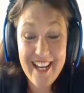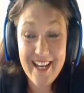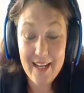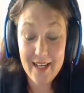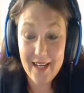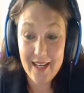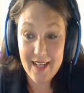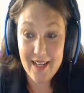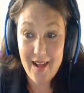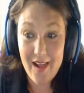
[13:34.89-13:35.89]

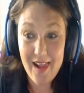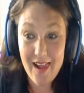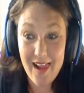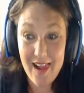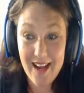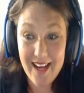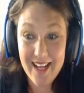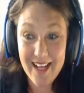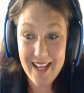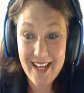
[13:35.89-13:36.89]
And
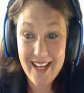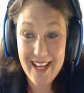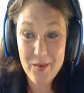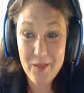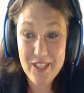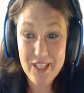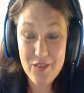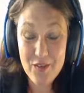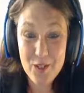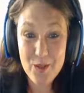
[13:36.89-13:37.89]
we
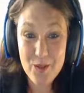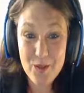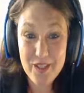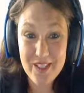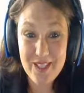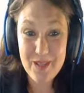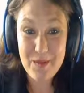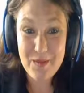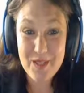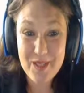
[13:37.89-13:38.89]
just finished recording two
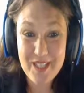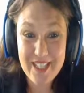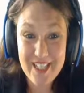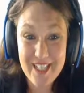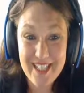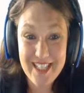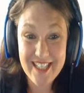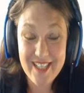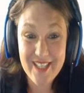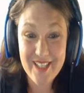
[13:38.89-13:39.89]
episodes yesterday.
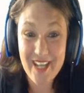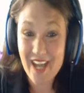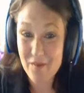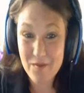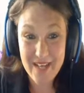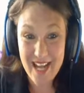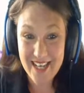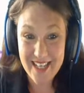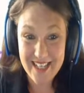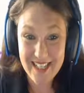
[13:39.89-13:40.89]
So they haven't been
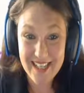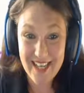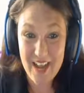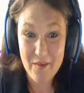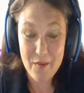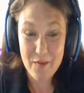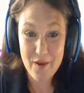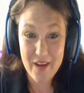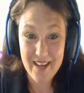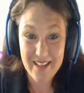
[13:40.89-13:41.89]
edited. They haven't been
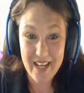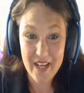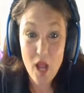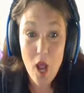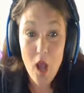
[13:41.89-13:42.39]
brought out yet.